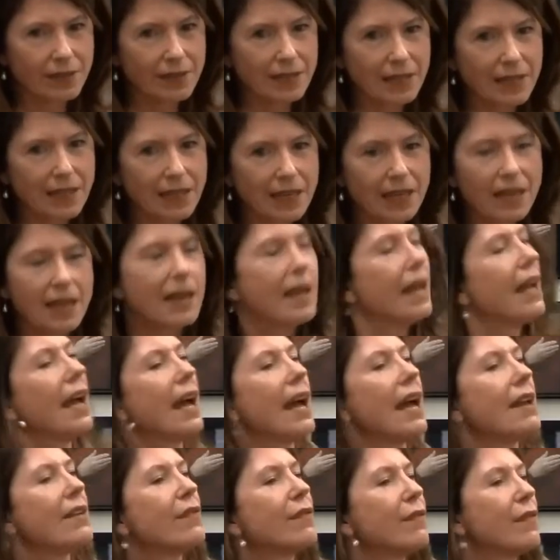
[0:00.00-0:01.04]

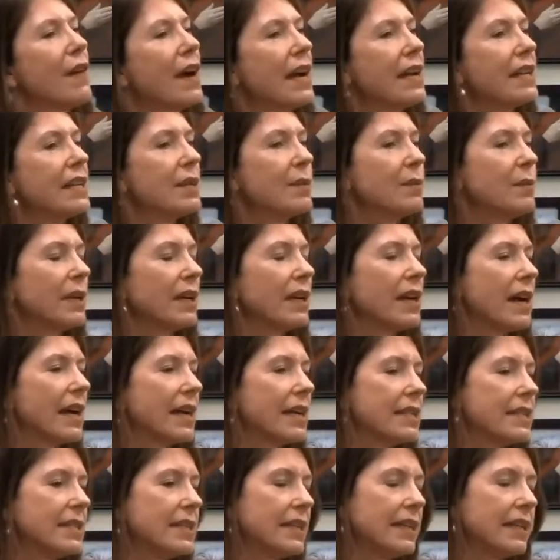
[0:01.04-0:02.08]
and find a big
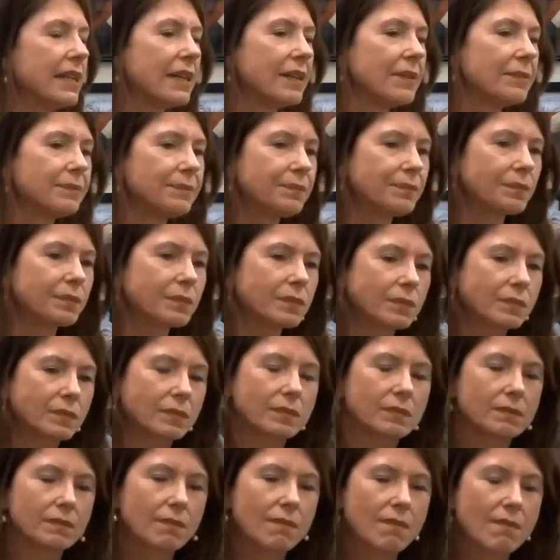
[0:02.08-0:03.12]
idea.
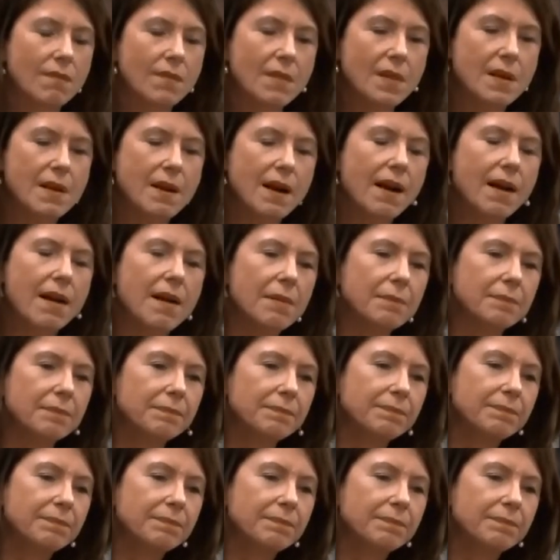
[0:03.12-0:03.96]
Um,